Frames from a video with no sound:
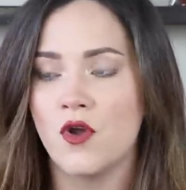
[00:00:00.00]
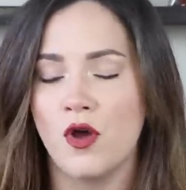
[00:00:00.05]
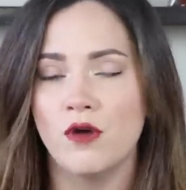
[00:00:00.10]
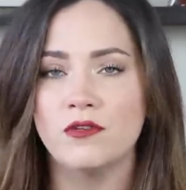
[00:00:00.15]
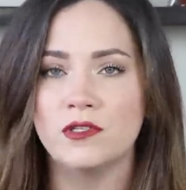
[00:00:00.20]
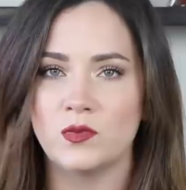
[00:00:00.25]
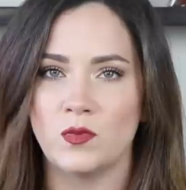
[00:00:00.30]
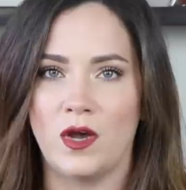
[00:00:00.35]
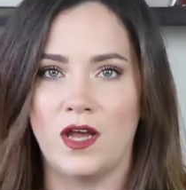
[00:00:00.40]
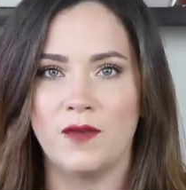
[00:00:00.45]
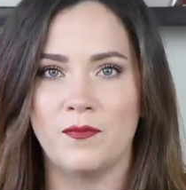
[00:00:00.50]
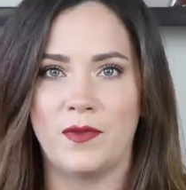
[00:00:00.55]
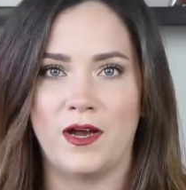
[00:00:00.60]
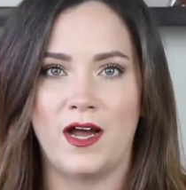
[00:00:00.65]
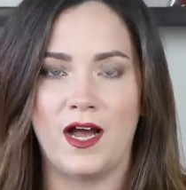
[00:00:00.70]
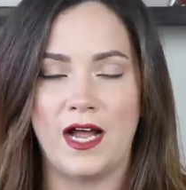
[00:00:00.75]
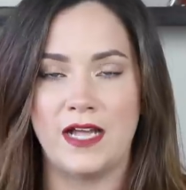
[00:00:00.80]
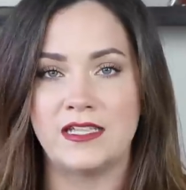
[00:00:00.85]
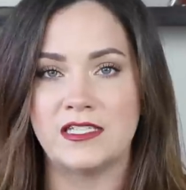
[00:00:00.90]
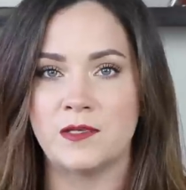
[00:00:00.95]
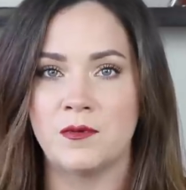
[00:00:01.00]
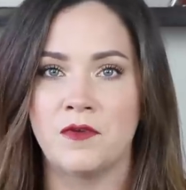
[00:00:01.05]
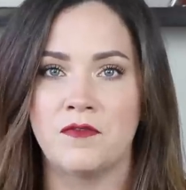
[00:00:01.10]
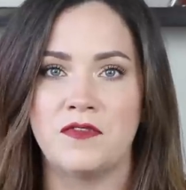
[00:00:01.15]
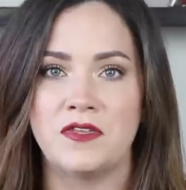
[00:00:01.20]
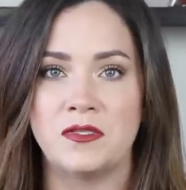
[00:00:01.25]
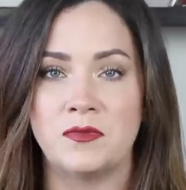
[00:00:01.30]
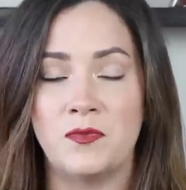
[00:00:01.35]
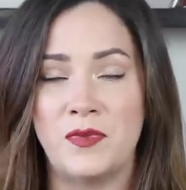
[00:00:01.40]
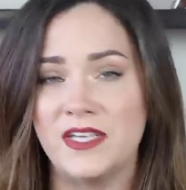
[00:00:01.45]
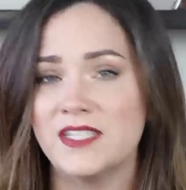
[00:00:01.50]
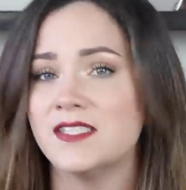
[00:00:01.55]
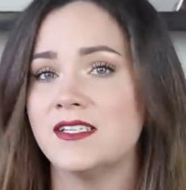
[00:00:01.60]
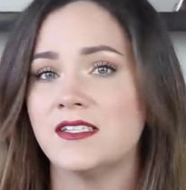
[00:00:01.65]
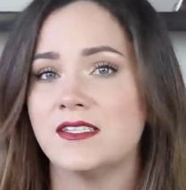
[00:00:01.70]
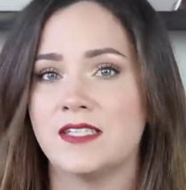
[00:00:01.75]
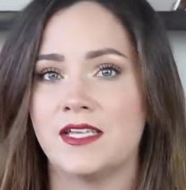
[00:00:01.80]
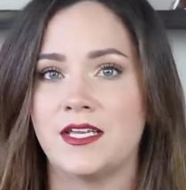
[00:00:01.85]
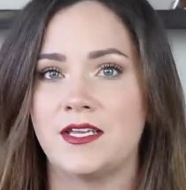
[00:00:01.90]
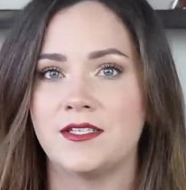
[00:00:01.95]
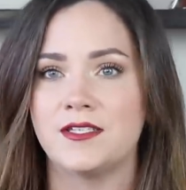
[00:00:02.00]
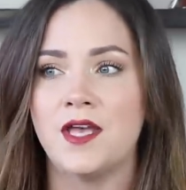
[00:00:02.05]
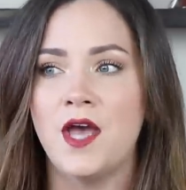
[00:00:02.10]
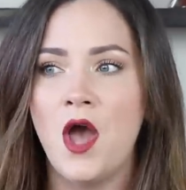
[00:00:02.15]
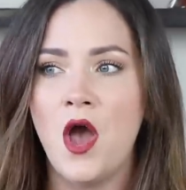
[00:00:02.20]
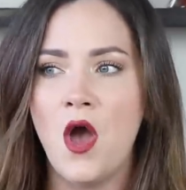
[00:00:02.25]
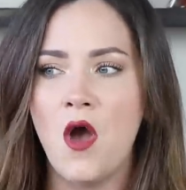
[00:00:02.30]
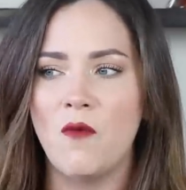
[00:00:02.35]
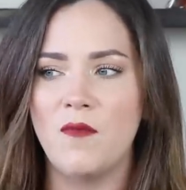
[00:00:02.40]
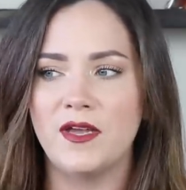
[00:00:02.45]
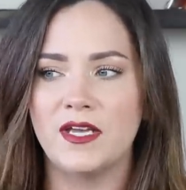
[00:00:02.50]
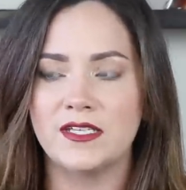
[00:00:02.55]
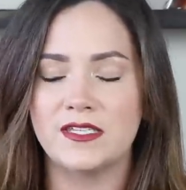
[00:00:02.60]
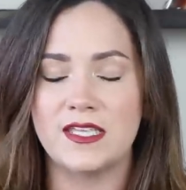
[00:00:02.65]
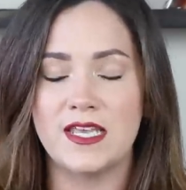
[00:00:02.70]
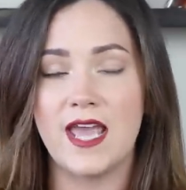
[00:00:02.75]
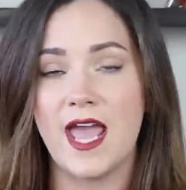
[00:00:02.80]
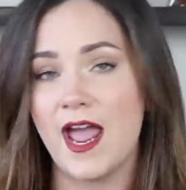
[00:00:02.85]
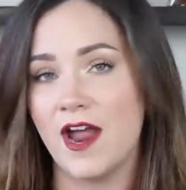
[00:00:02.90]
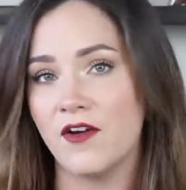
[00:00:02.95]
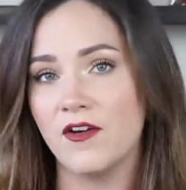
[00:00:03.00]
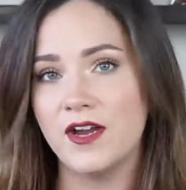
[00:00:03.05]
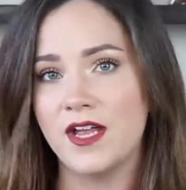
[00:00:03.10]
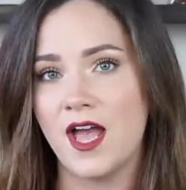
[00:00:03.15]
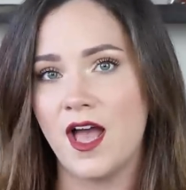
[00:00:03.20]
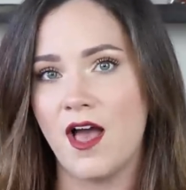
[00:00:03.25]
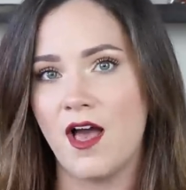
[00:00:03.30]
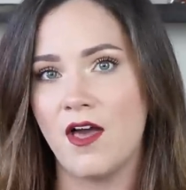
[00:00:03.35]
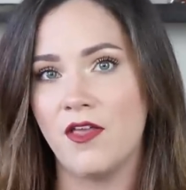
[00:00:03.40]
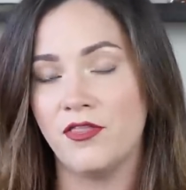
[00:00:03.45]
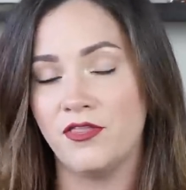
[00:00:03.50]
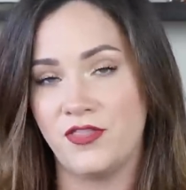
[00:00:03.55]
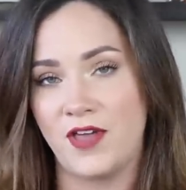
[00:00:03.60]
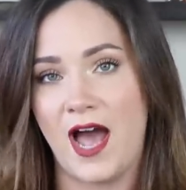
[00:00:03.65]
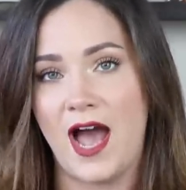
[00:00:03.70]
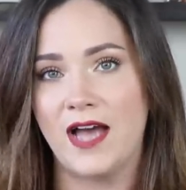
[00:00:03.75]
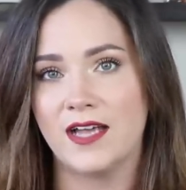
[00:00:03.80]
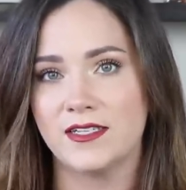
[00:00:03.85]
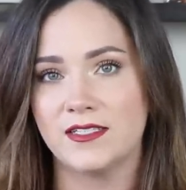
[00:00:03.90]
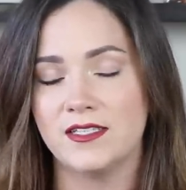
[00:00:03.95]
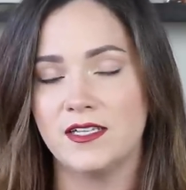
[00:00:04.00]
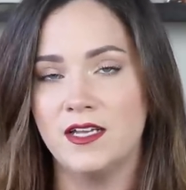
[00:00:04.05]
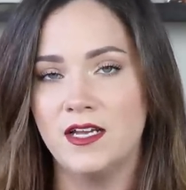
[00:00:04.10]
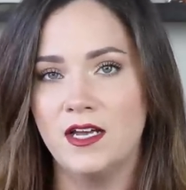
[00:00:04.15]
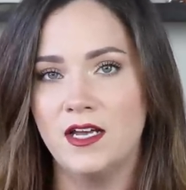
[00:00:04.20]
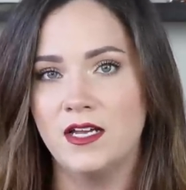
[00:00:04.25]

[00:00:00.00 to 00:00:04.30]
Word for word: knows what behind some of these businesses because the area that